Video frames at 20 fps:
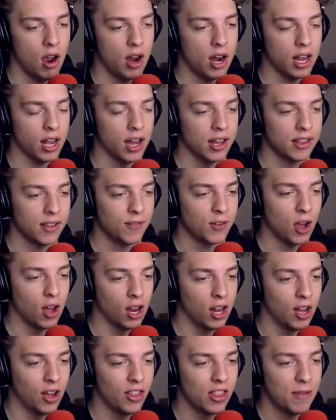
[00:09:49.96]
All right, guys, I've
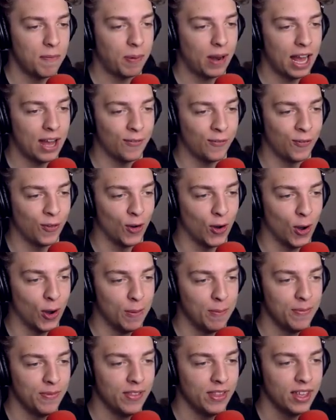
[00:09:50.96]
got it on the
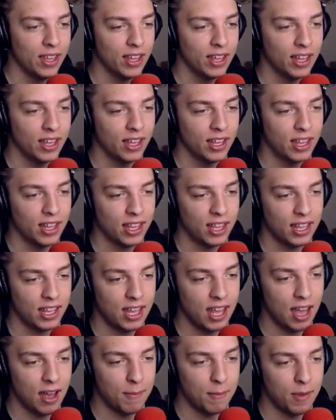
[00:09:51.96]
platform. Really? Beautiful,
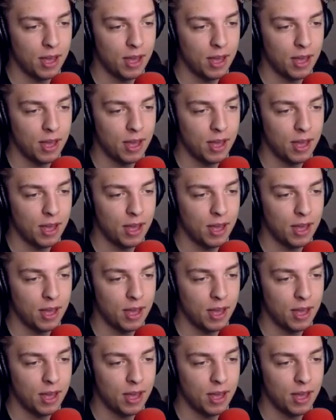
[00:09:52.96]
John. Yep.